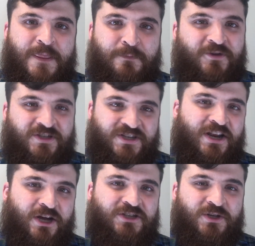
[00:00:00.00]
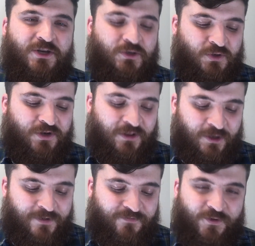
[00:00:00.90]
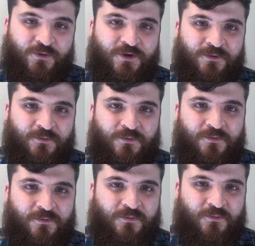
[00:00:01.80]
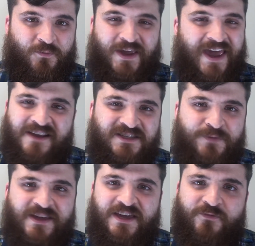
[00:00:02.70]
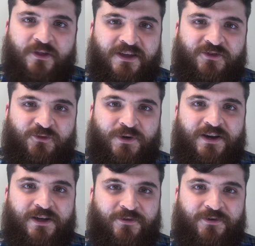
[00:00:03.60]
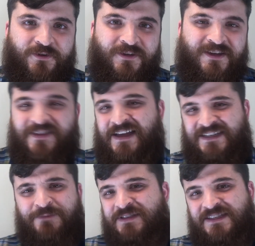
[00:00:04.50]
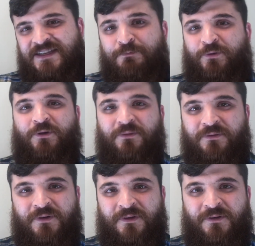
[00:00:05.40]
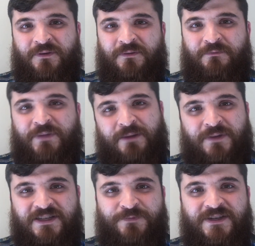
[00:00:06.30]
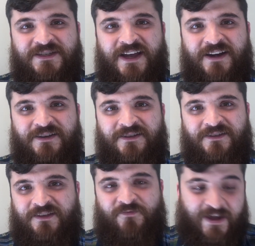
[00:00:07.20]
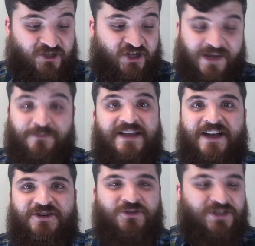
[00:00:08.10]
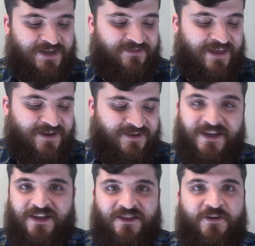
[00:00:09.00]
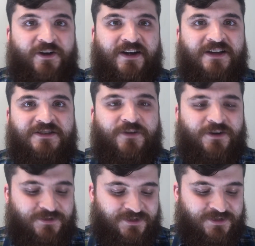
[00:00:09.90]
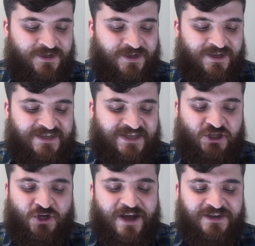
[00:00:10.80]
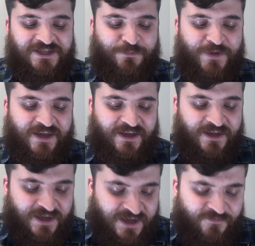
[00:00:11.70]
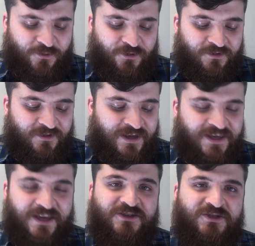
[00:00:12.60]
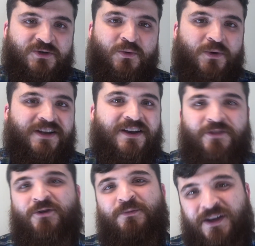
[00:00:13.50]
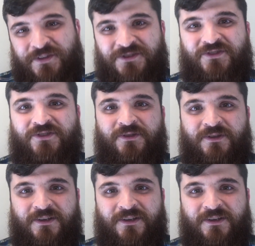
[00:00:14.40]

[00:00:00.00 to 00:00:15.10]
But you see, it also goes on a little bit further. We can't speak evil against one another. That seems simple, but it must be stated. In fact, James actually said that in the very next verse. He says, "Do not speak evil against one another, brothers."